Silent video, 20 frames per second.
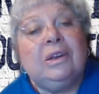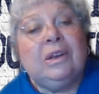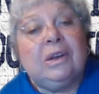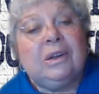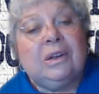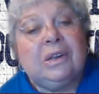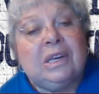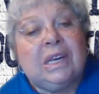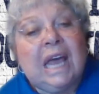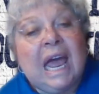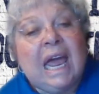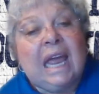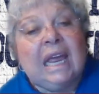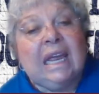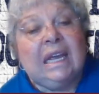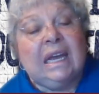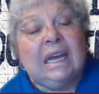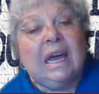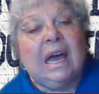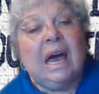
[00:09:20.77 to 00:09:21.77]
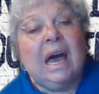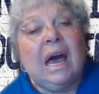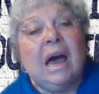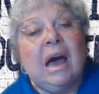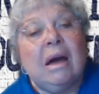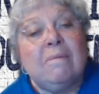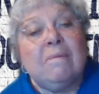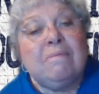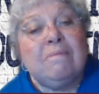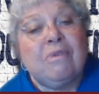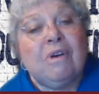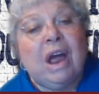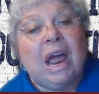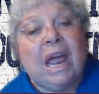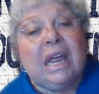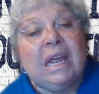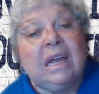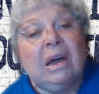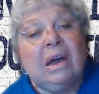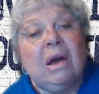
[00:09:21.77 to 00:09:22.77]
to take a
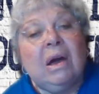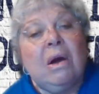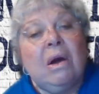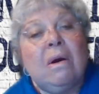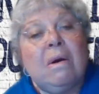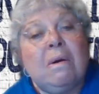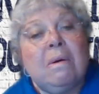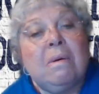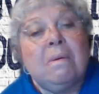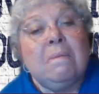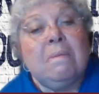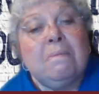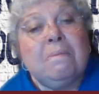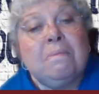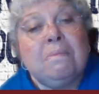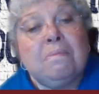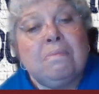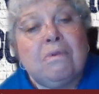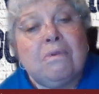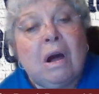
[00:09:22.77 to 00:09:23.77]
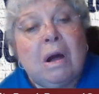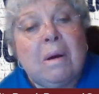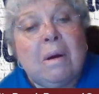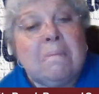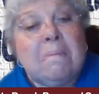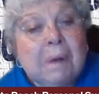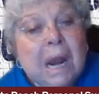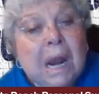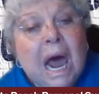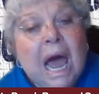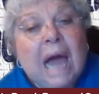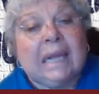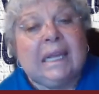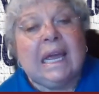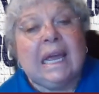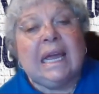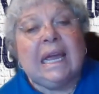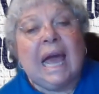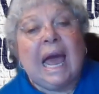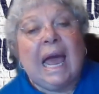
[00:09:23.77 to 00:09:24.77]
break,
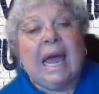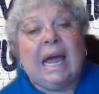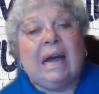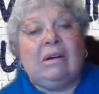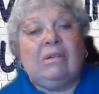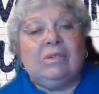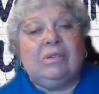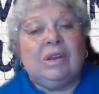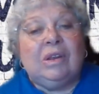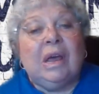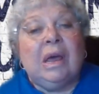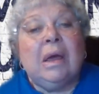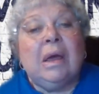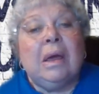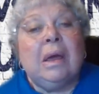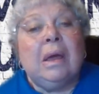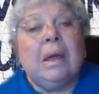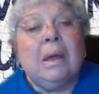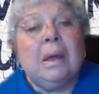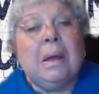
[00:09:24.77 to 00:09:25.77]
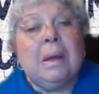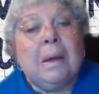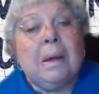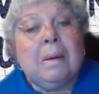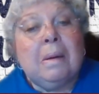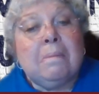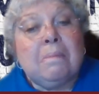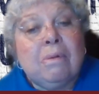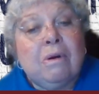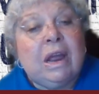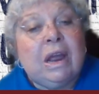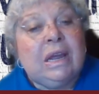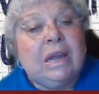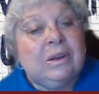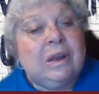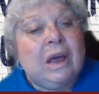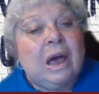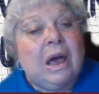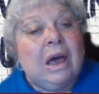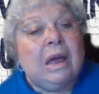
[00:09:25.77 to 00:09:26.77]
blocking out
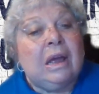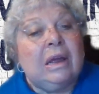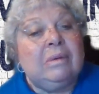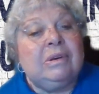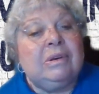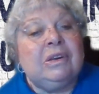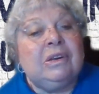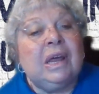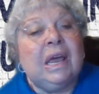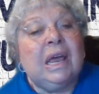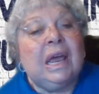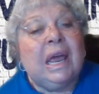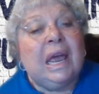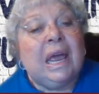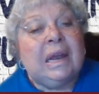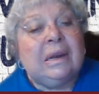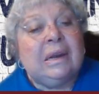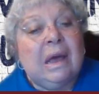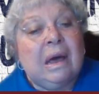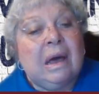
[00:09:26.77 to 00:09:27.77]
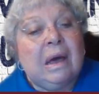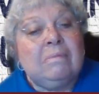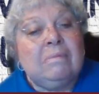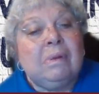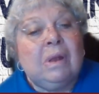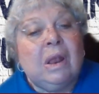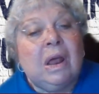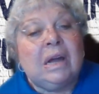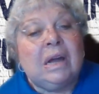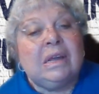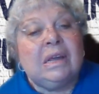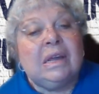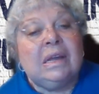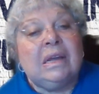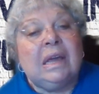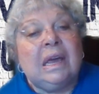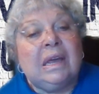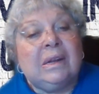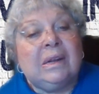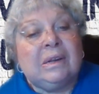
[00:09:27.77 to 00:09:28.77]
break times and
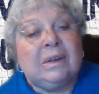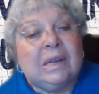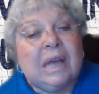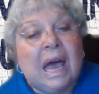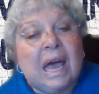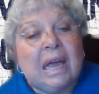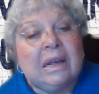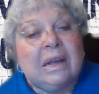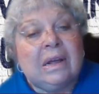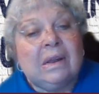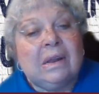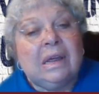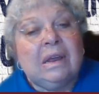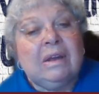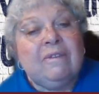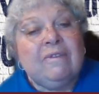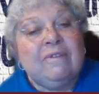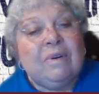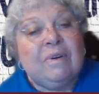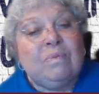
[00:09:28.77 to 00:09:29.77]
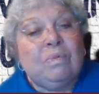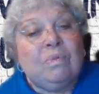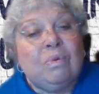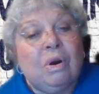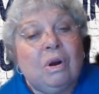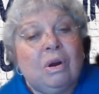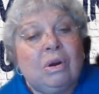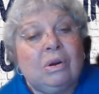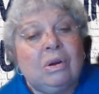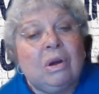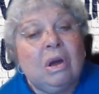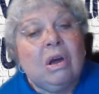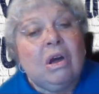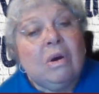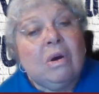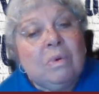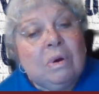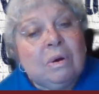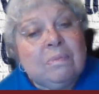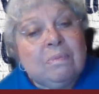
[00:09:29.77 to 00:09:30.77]
unplugging entirely from work
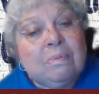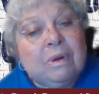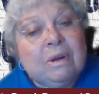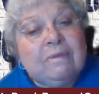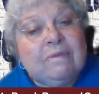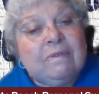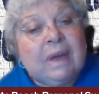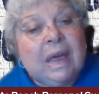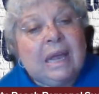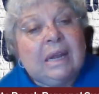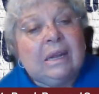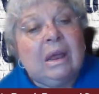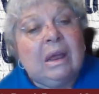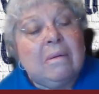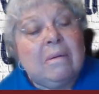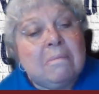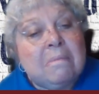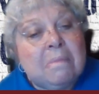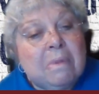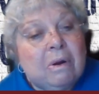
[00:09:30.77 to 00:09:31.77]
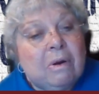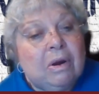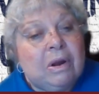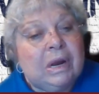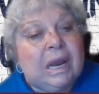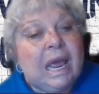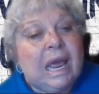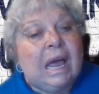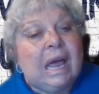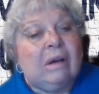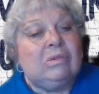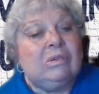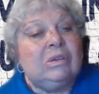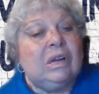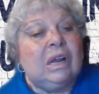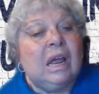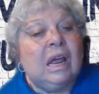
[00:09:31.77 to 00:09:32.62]
will prevent burnout.